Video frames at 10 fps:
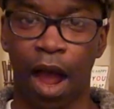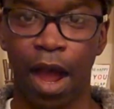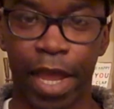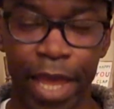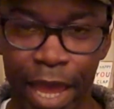
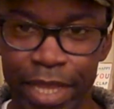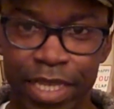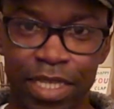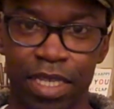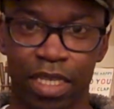Okay,
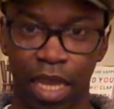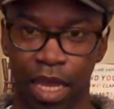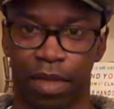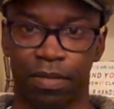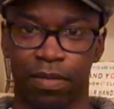this is
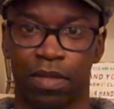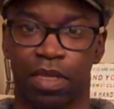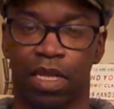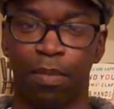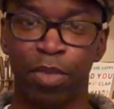it.
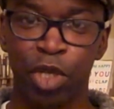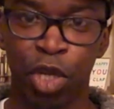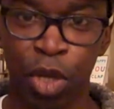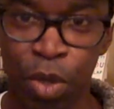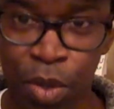Number
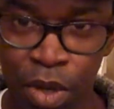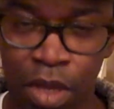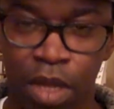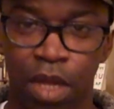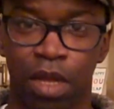two.
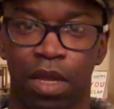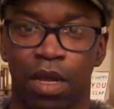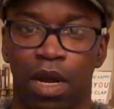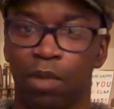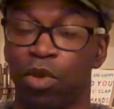
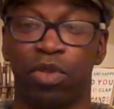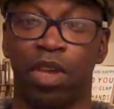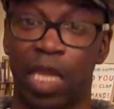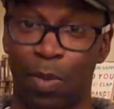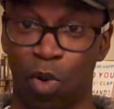I'm not
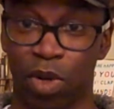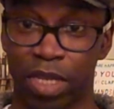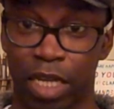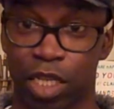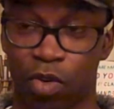doing number one,
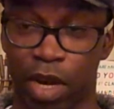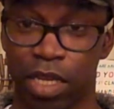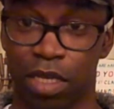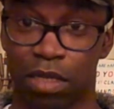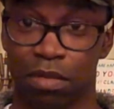that's
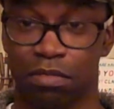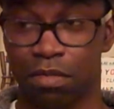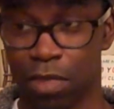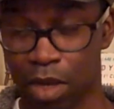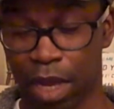Grace.
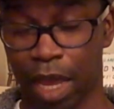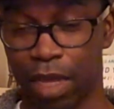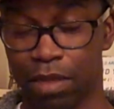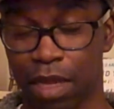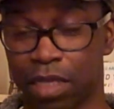
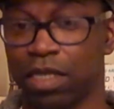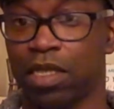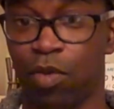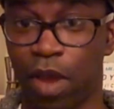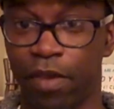Okay, that's
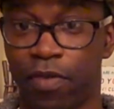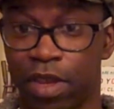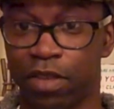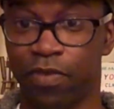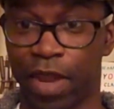just the way
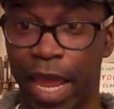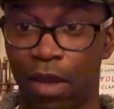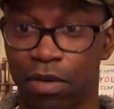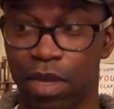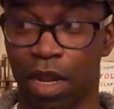things fell
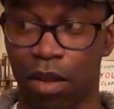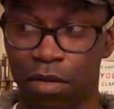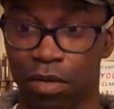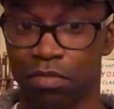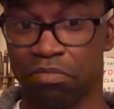out, you
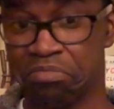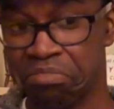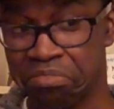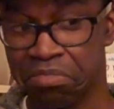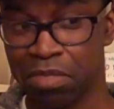know.
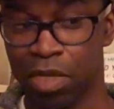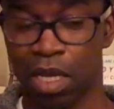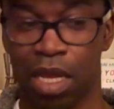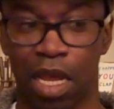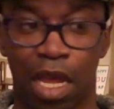
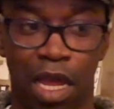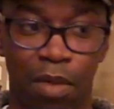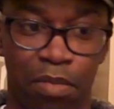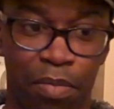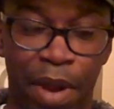
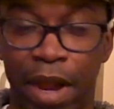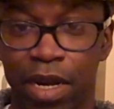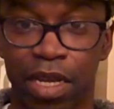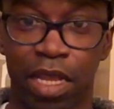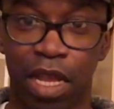Um,
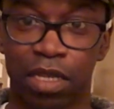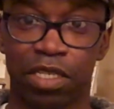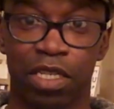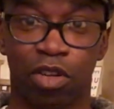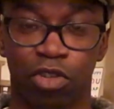apparently that
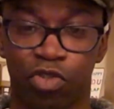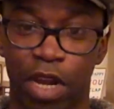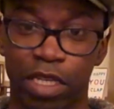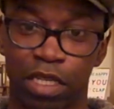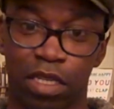she's
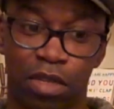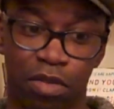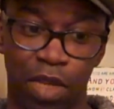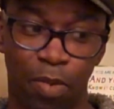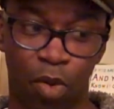contracted to
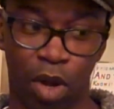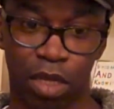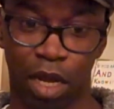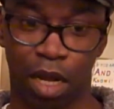do number one.